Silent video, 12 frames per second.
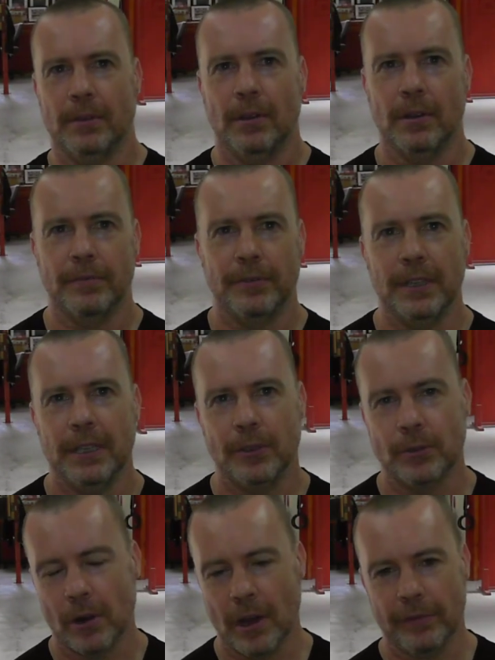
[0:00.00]
of the
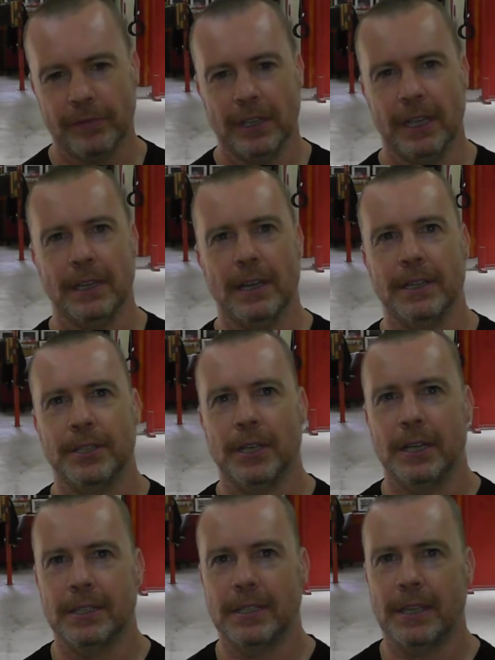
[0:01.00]
draft
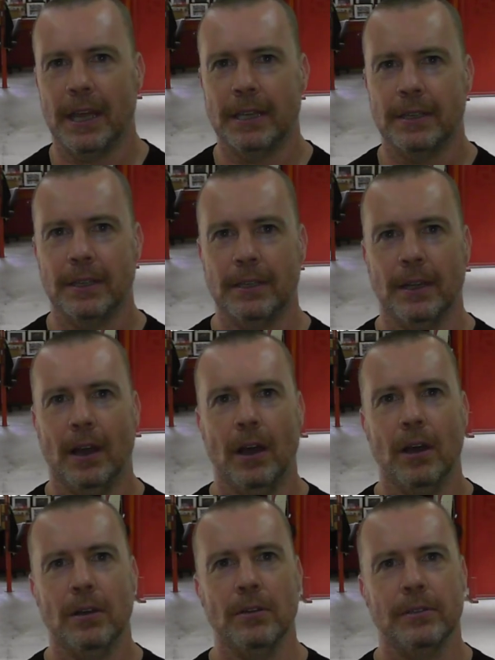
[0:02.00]
NIJ standard
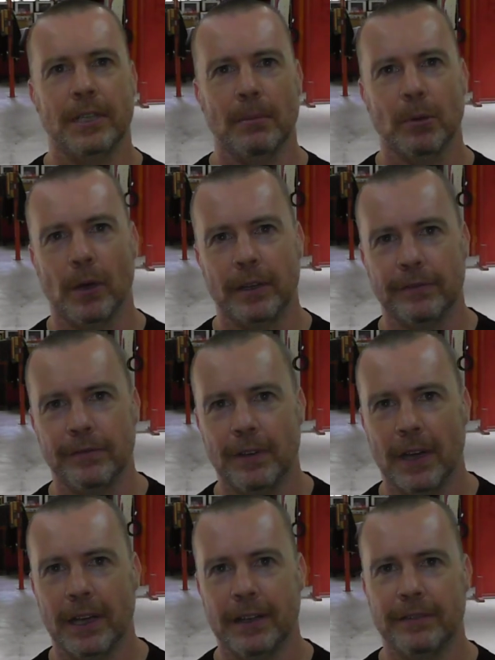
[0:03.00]

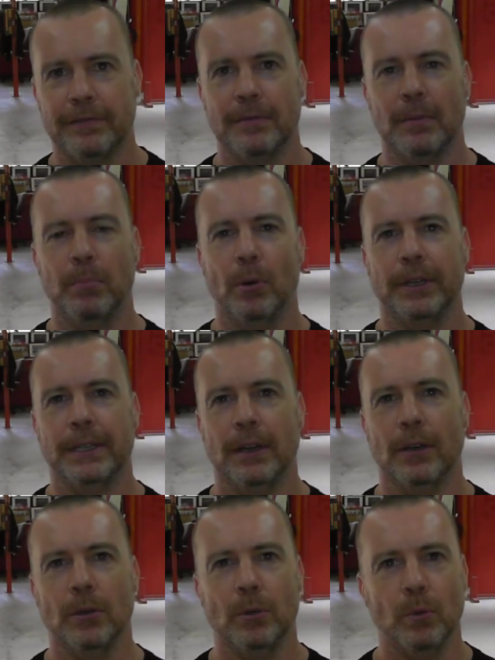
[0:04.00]

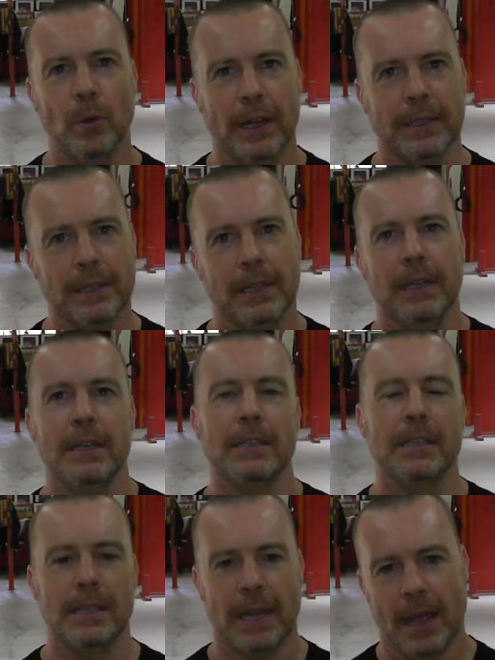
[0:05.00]
0115.01
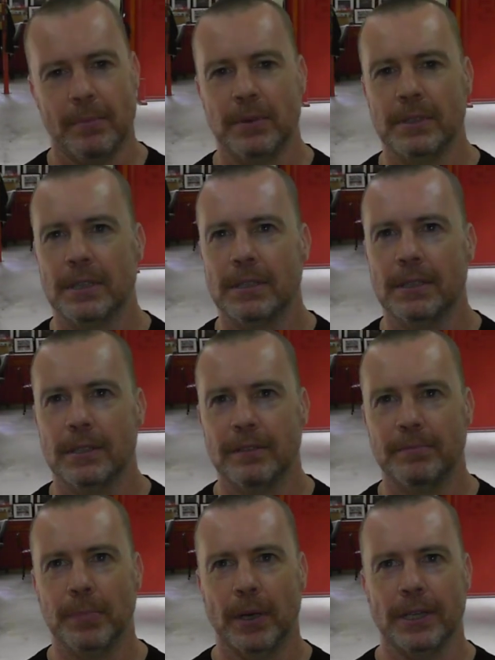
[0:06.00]
stab resistance
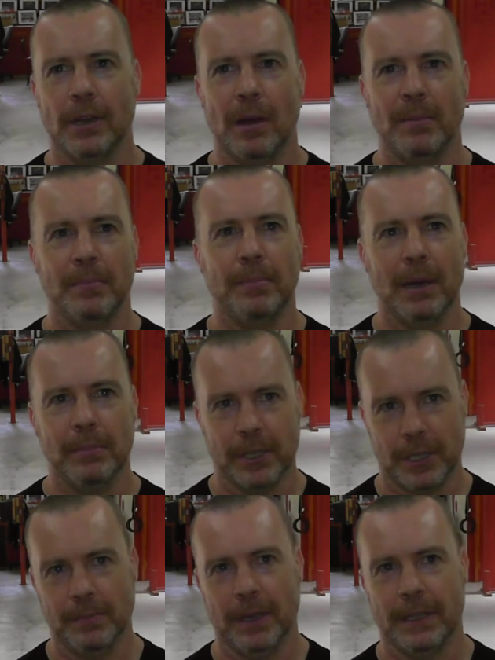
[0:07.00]
of body armor
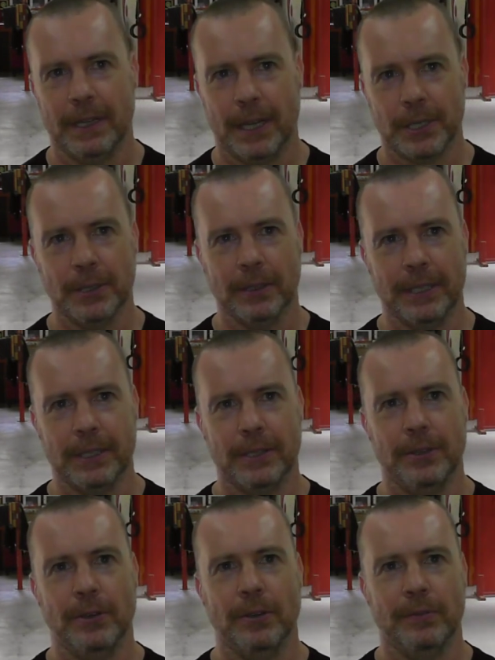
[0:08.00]
published by the National
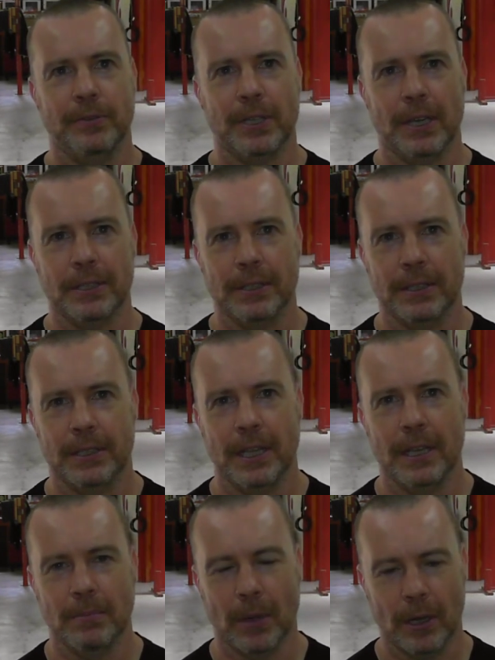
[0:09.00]
Institute of Justice
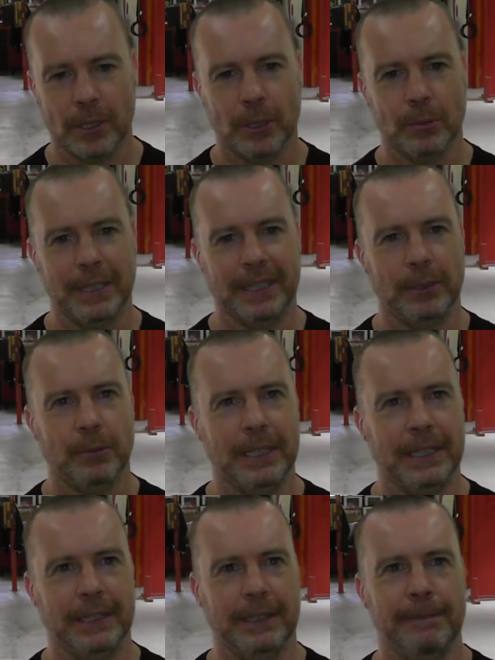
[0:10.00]
in March 2020.